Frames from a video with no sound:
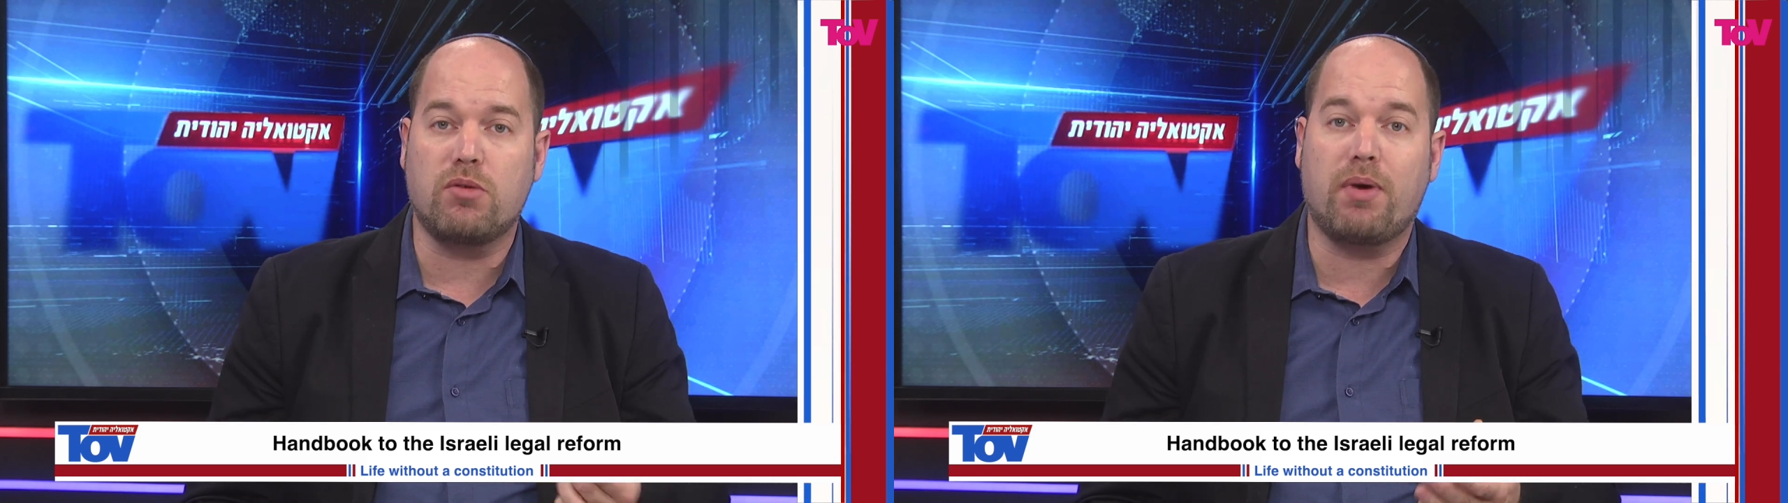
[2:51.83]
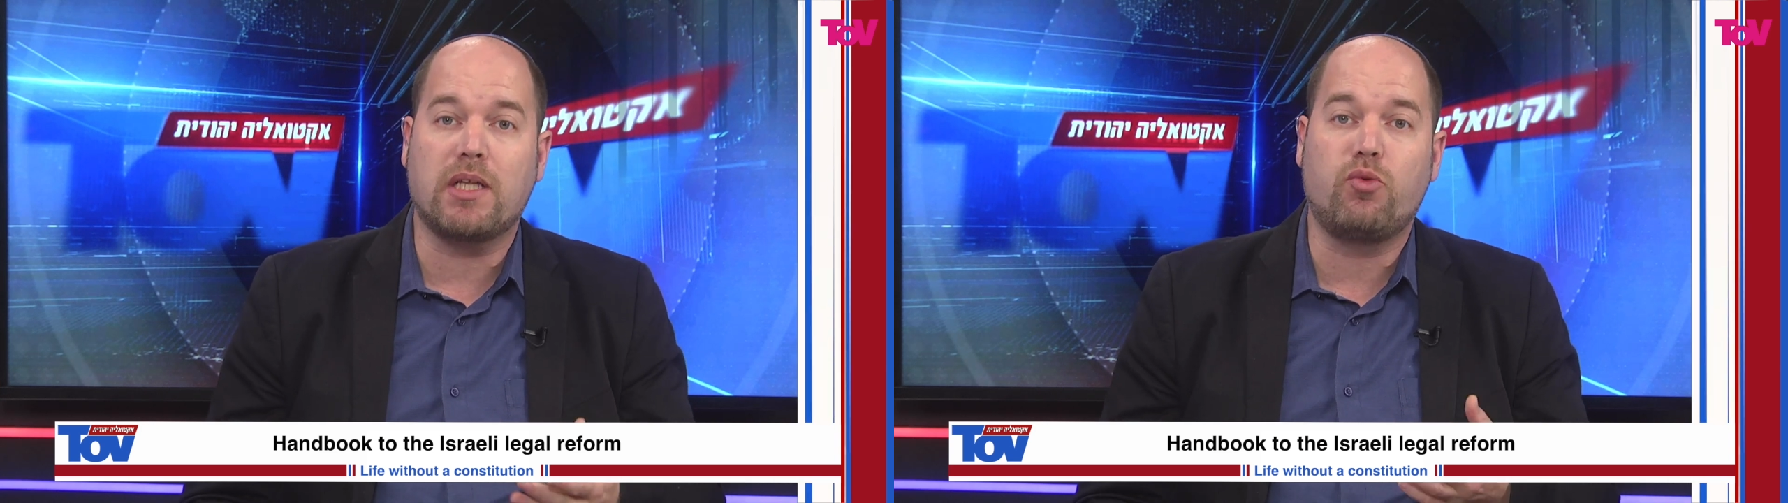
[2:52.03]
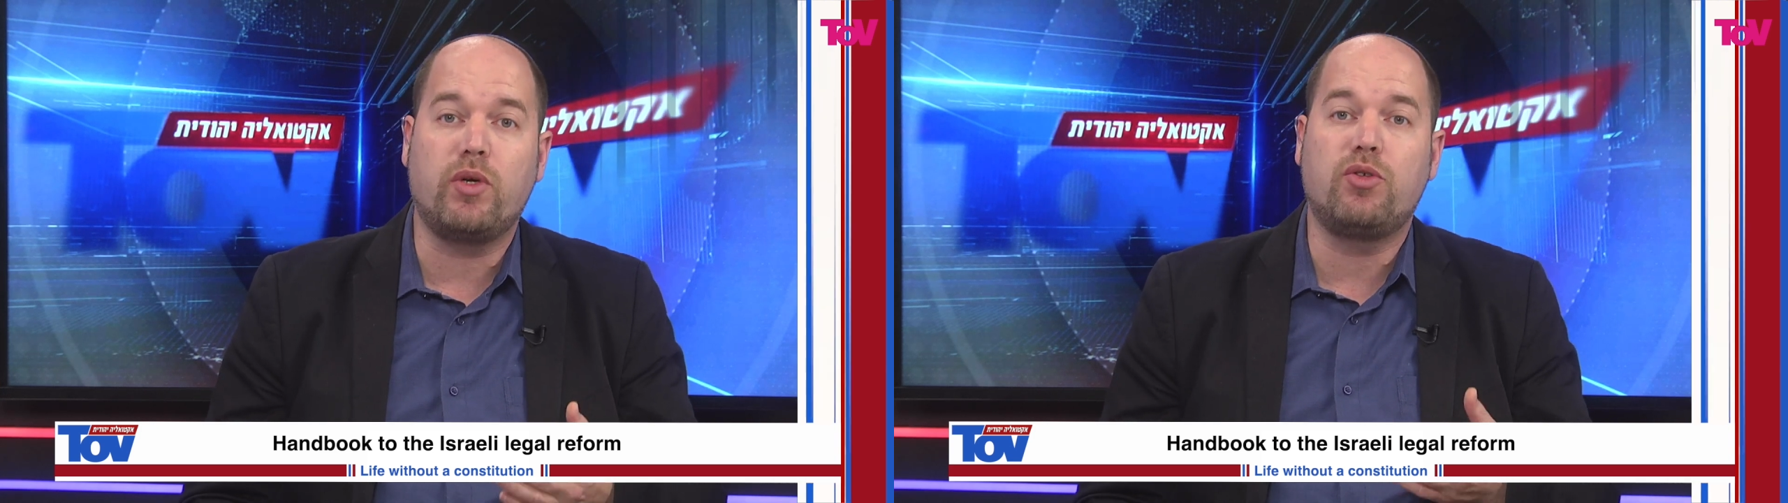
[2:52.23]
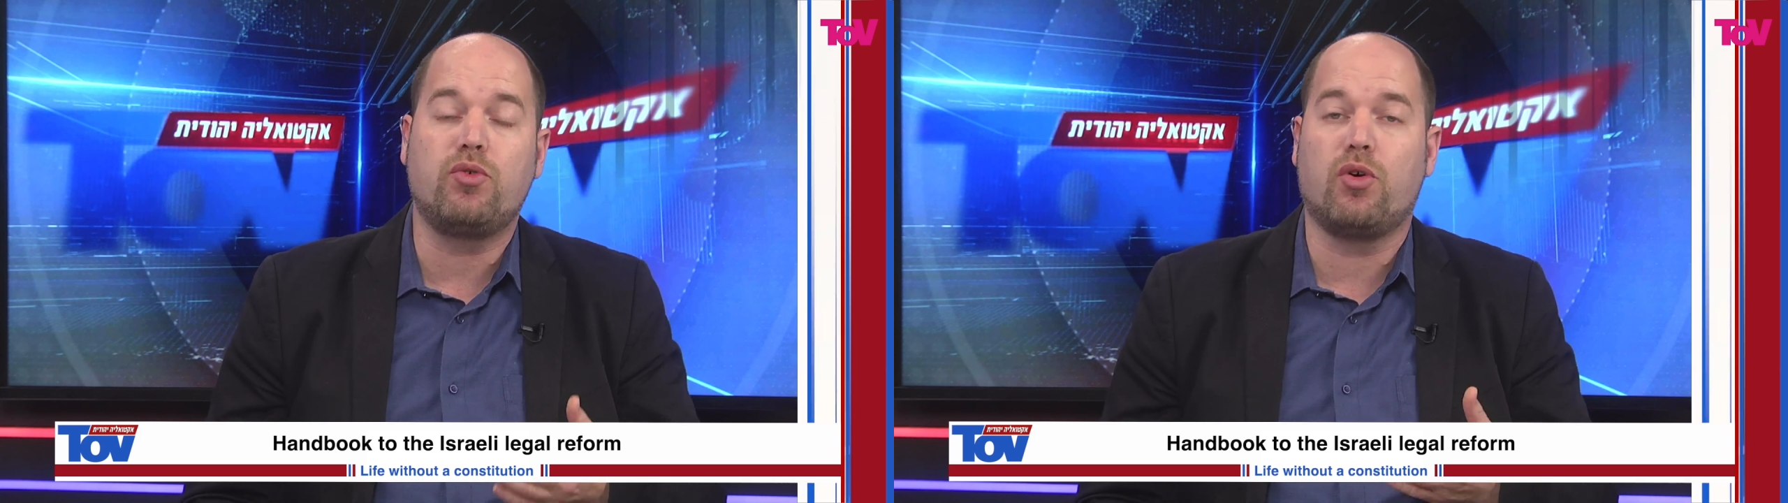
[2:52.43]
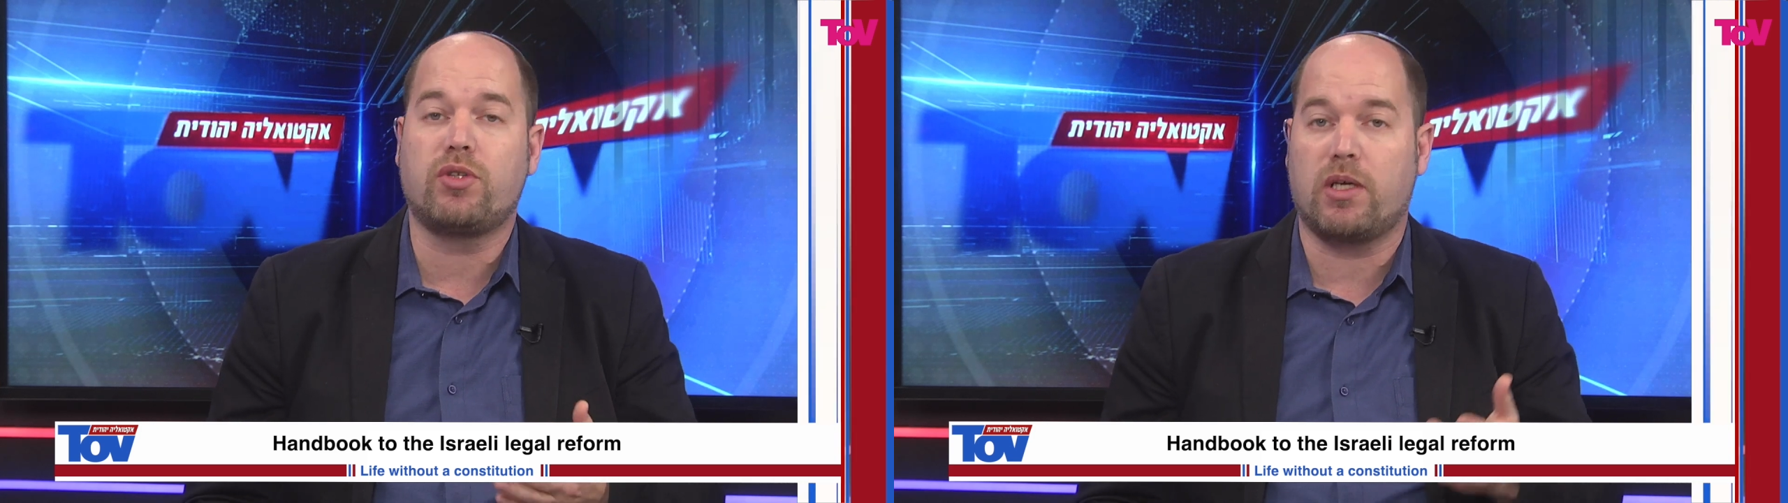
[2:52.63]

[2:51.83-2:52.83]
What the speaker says: but we do not